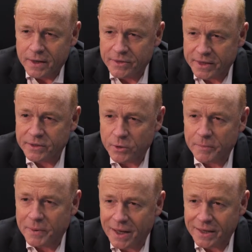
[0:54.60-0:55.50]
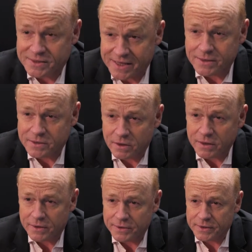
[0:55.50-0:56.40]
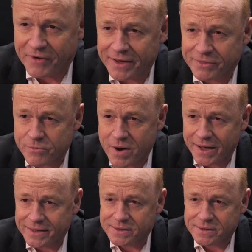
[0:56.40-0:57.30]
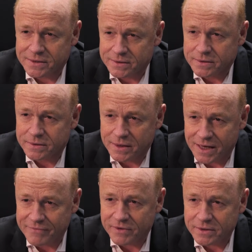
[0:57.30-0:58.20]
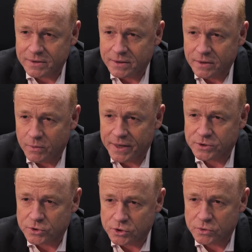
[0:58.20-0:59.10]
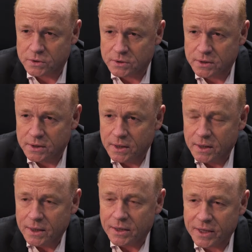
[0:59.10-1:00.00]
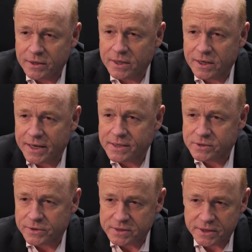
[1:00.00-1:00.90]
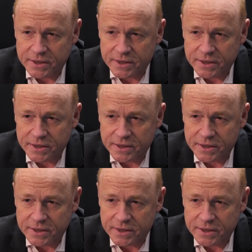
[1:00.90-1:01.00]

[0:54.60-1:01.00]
and then you apply center and find the right level where to shoot, and then the laser is